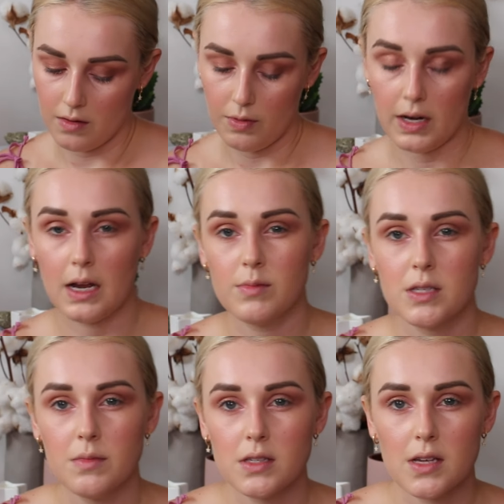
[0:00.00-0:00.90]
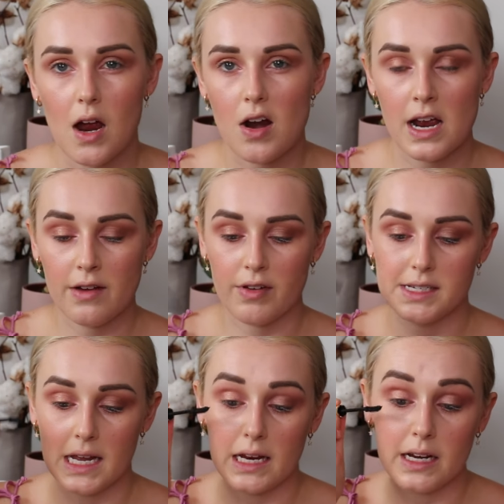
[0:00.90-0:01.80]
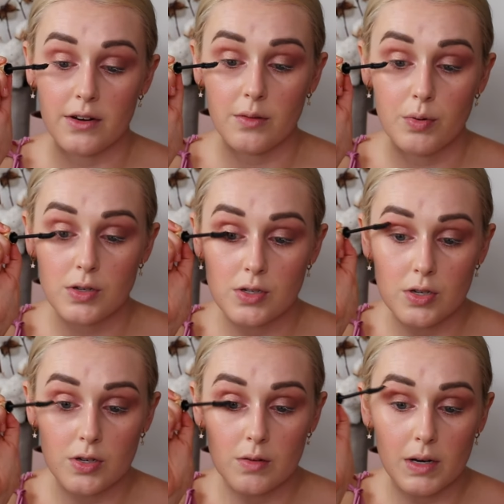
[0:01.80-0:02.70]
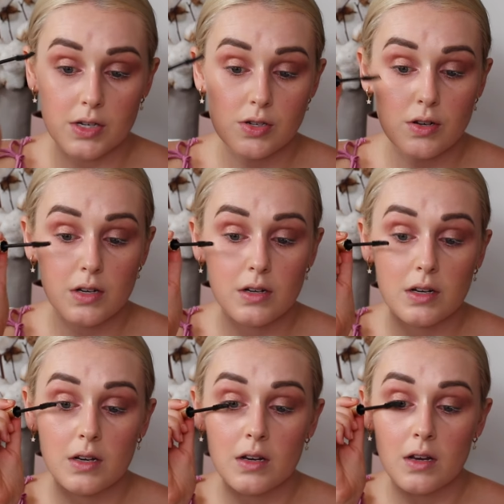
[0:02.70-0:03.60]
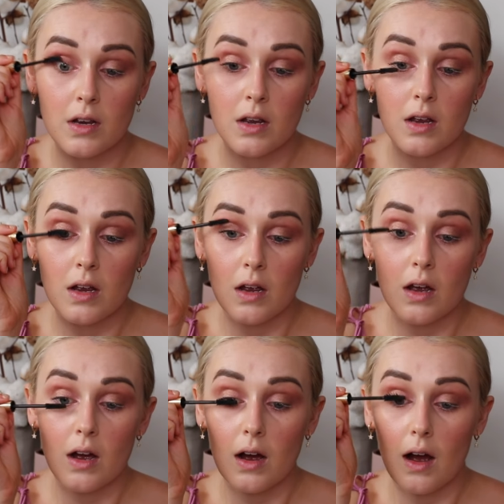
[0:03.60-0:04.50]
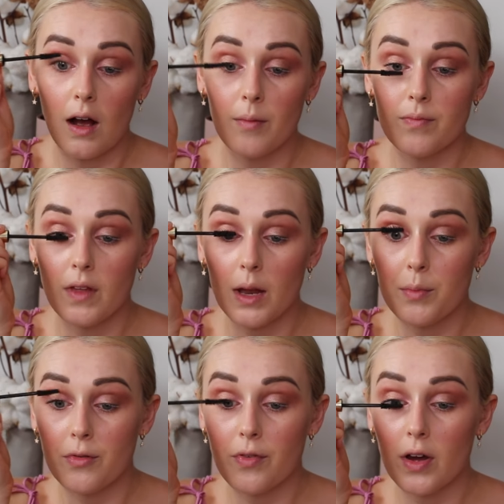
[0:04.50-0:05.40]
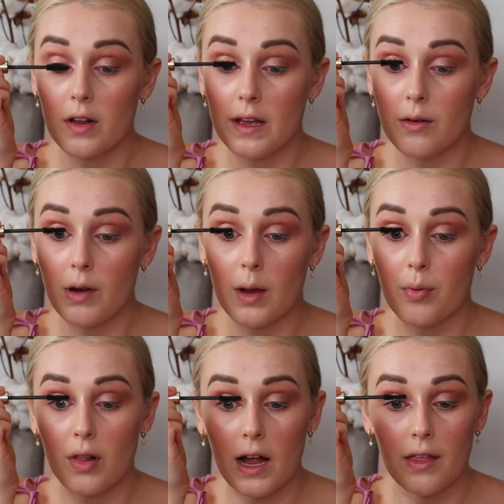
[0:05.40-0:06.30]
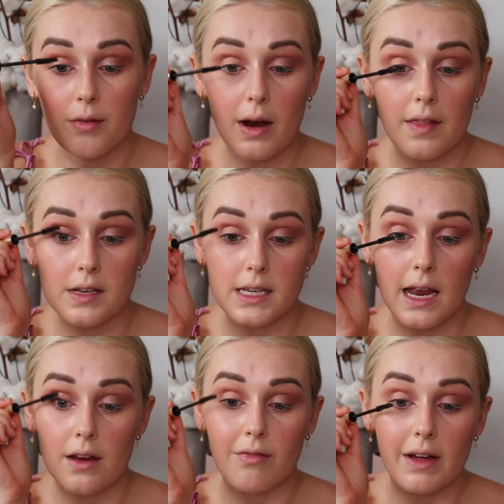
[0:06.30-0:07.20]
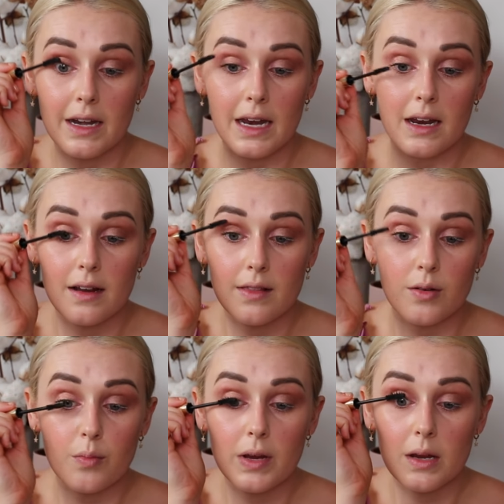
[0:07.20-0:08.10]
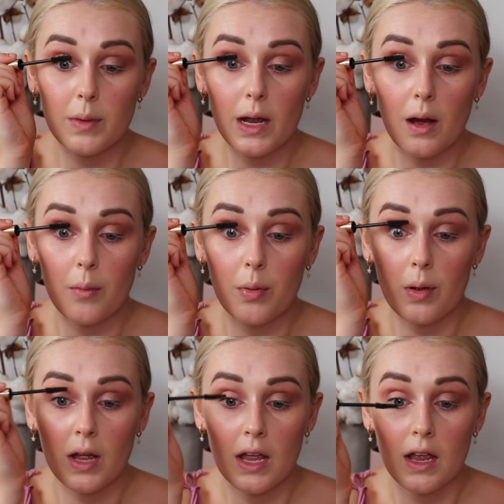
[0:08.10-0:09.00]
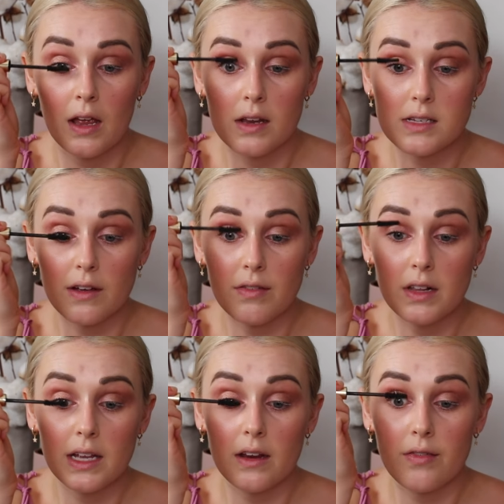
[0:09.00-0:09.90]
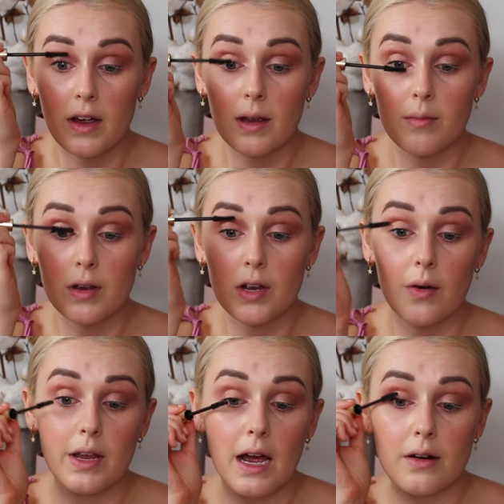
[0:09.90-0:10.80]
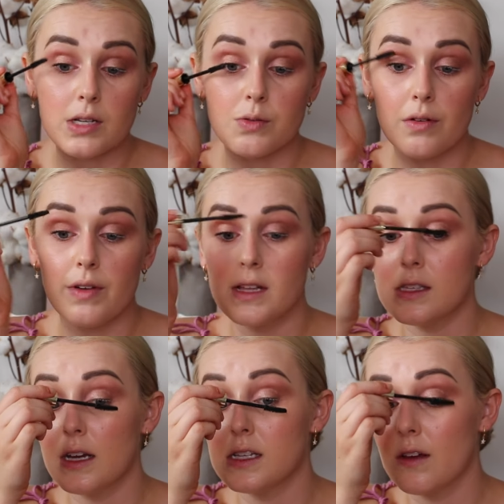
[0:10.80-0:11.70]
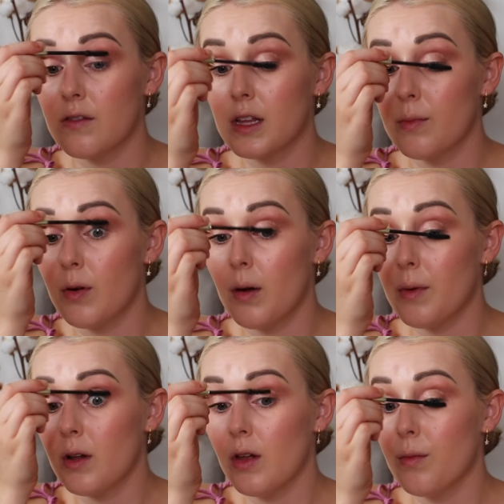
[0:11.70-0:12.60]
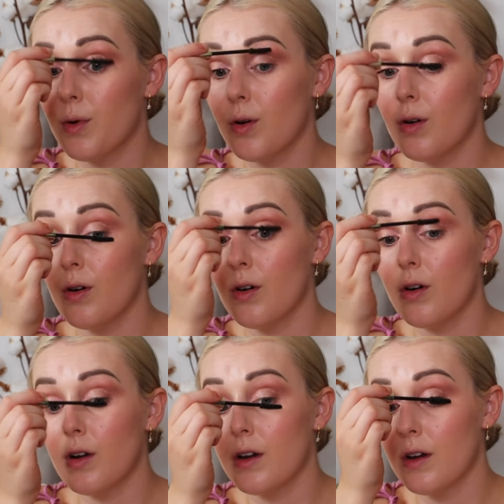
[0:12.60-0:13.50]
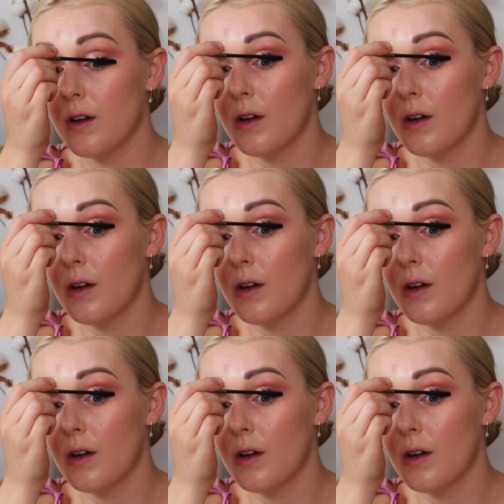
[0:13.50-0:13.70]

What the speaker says: When it comes to mascara every day, I don't put too much on. I'd prefer to like reapply throughout the day if I need a little pick-me-up. Definitely if I'm going out or to events, I definitely pop a lot more on.